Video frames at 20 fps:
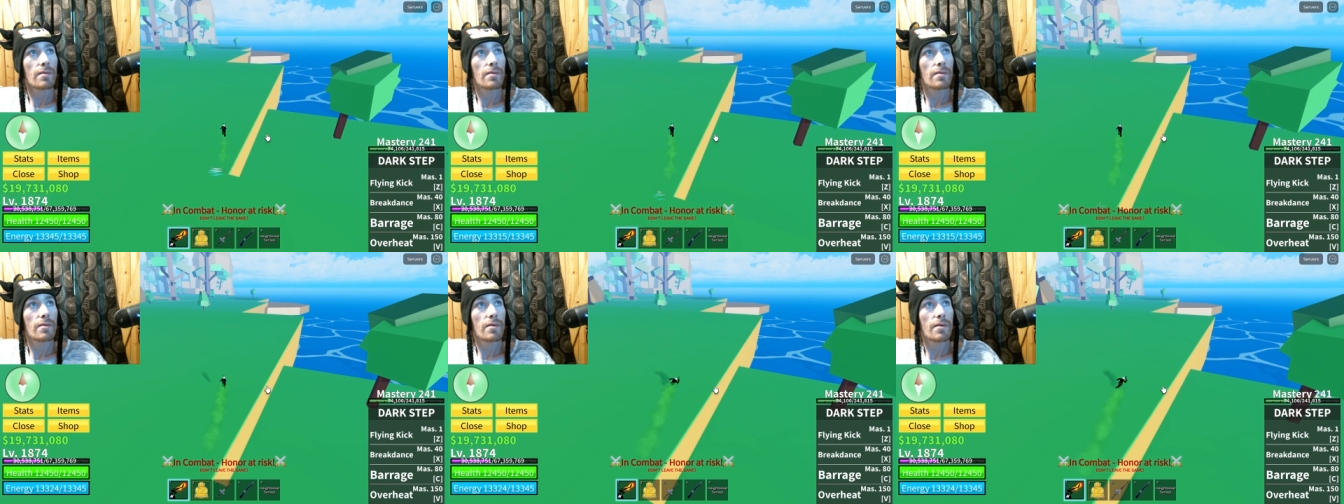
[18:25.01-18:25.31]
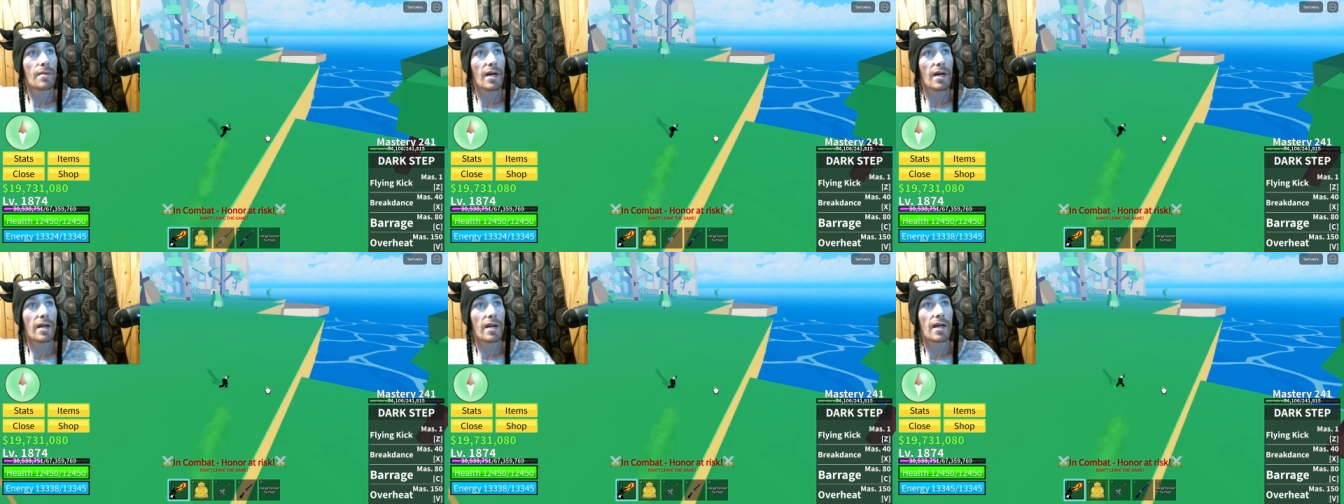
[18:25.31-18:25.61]
We
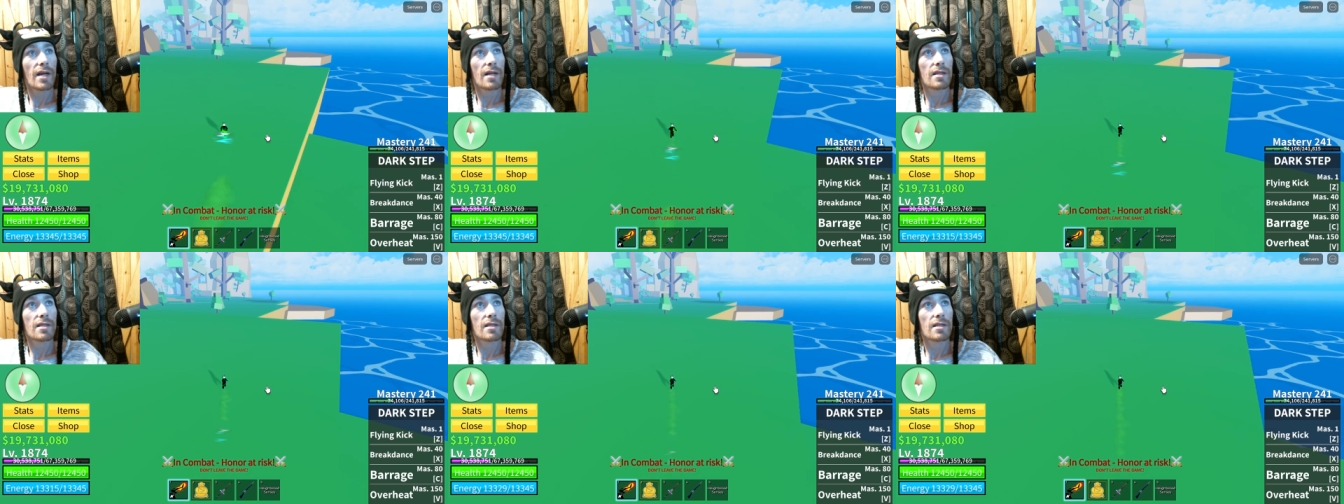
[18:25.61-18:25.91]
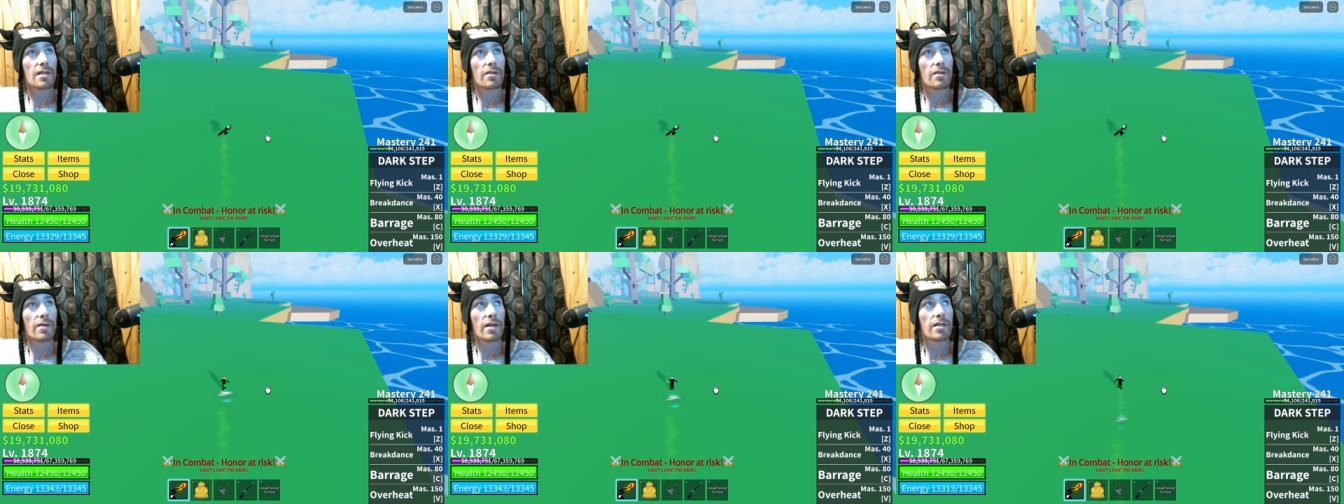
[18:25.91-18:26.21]
might have had a
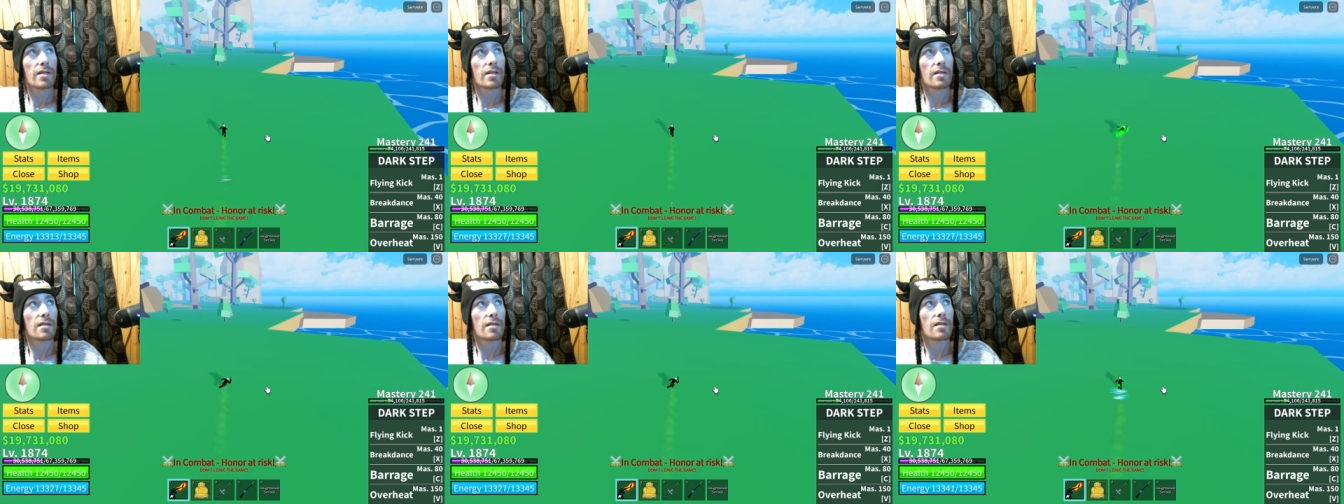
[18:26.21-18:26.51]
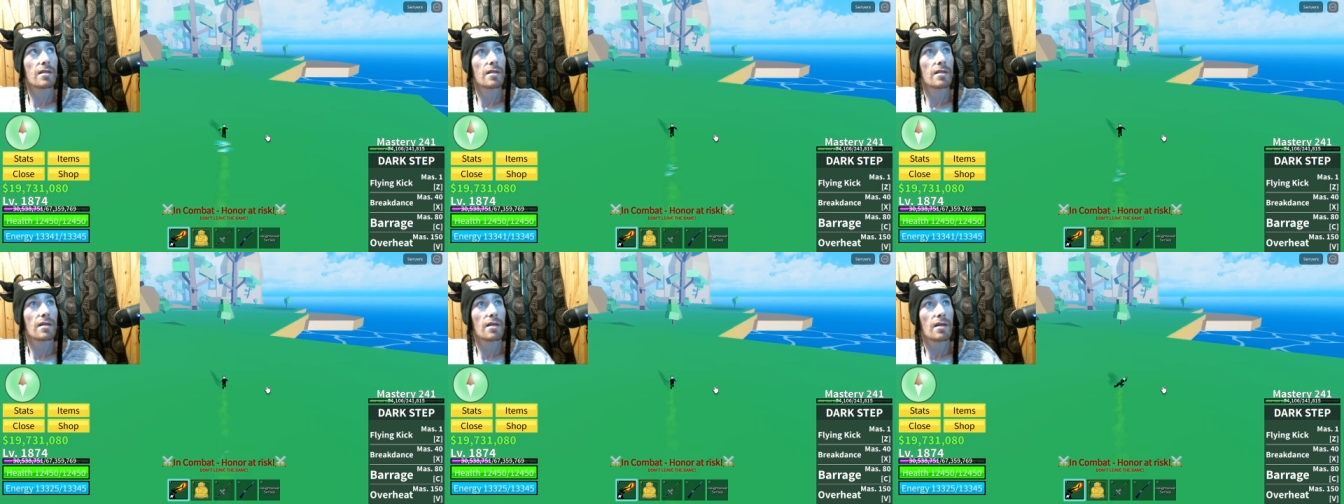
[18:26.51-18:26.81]
situation.
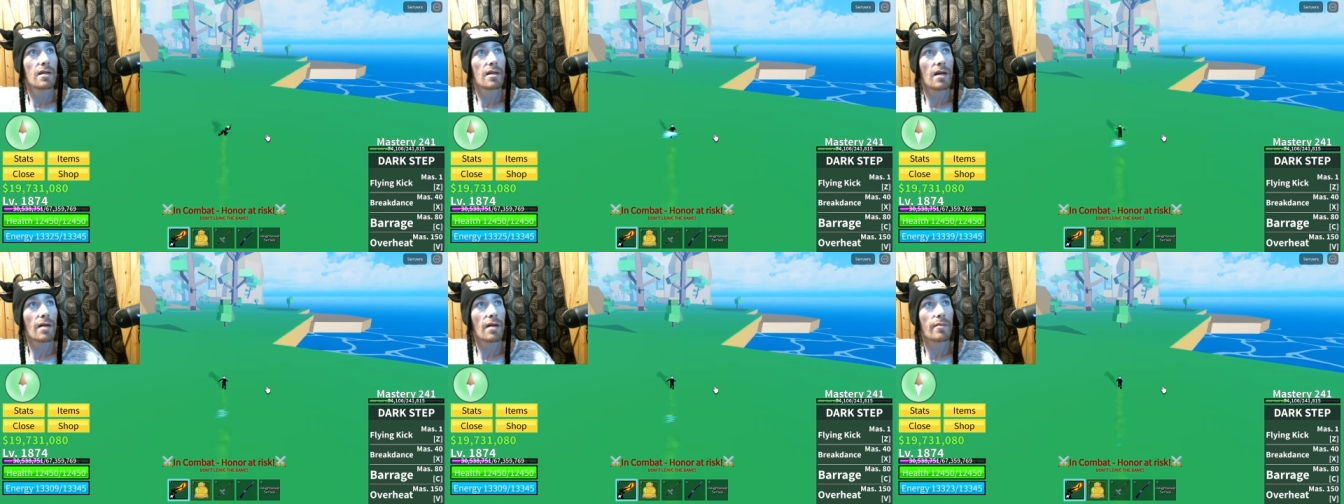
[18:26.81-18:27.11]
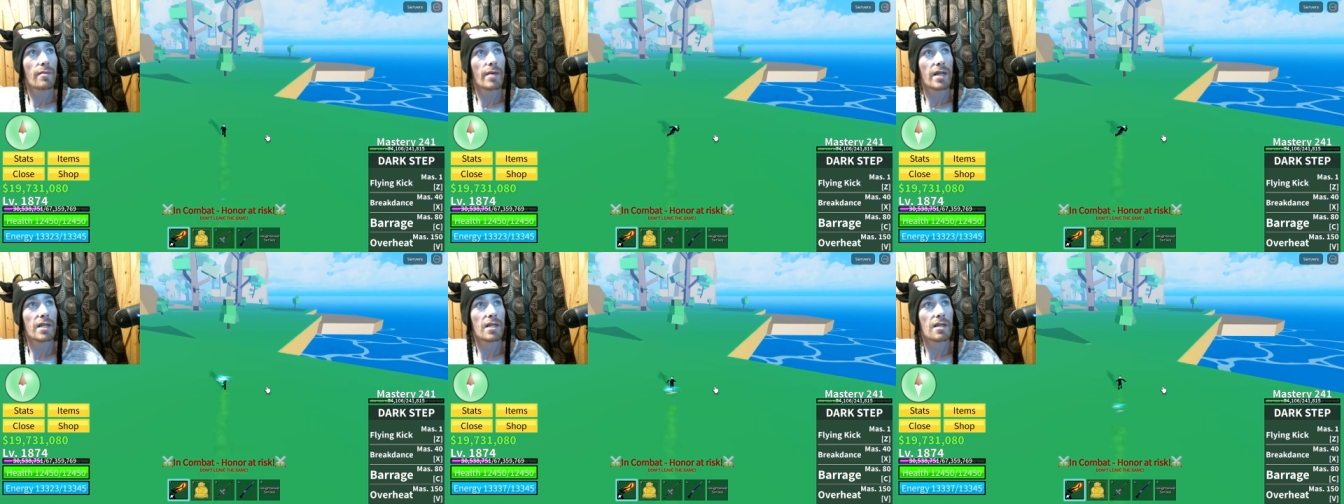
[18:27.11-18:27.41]
I
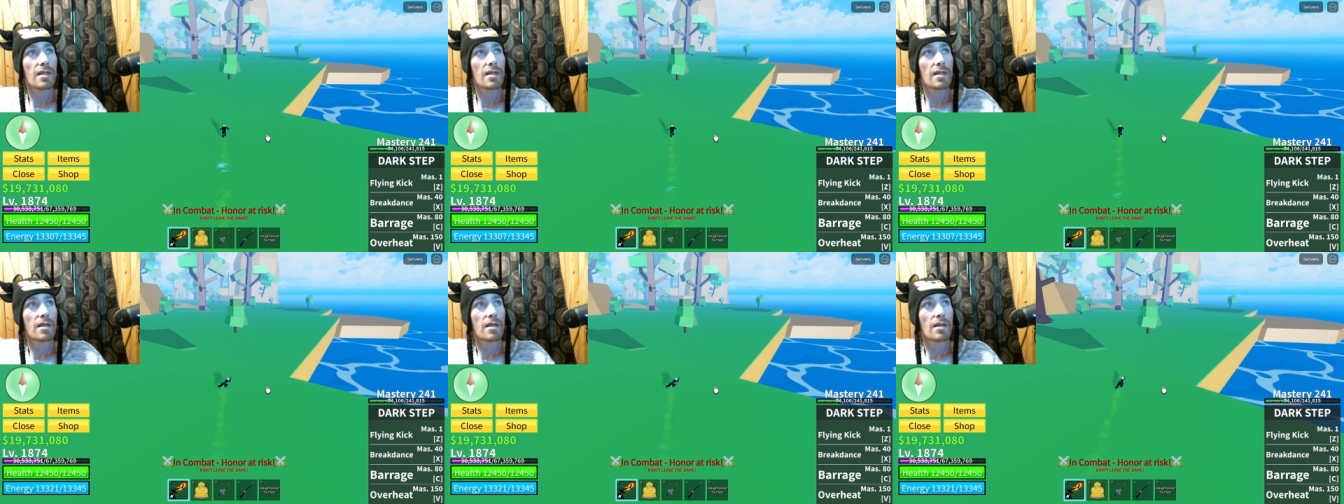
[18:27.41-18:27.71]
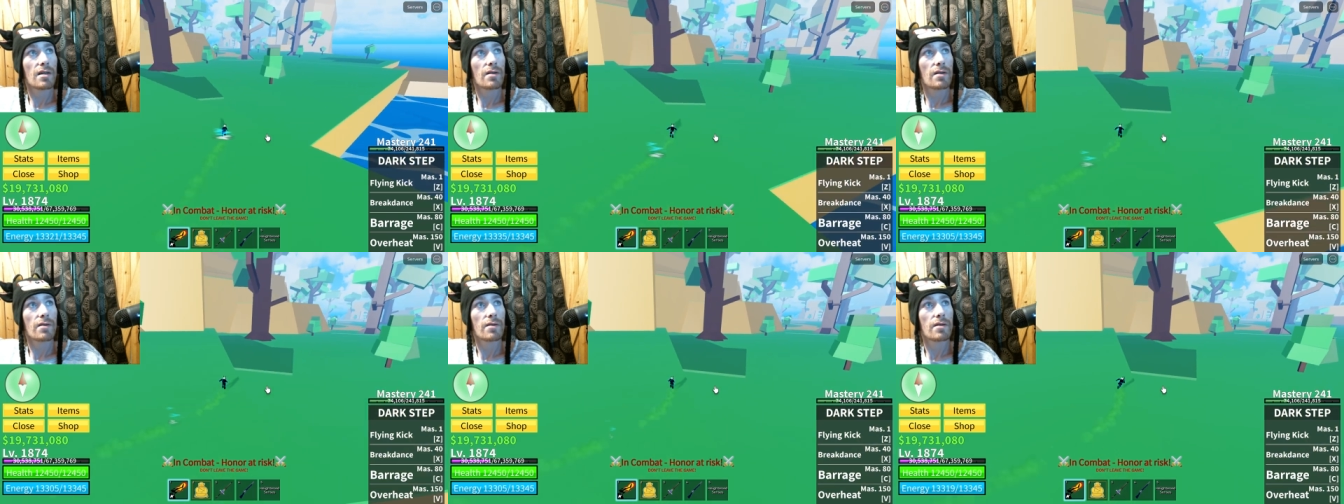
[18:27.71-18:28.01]
might need to
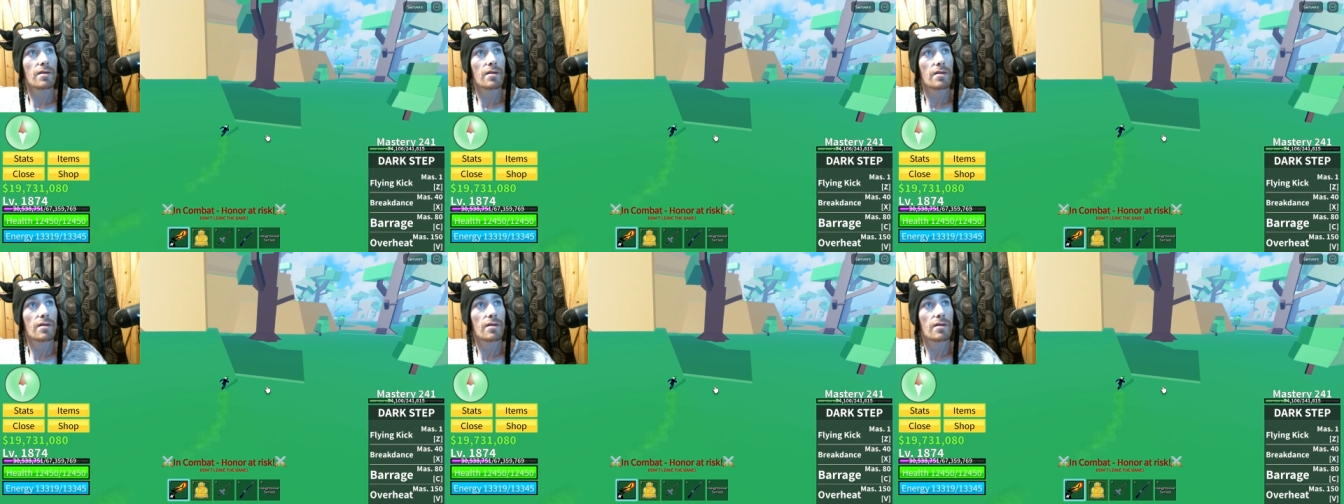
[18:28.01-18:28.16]
go.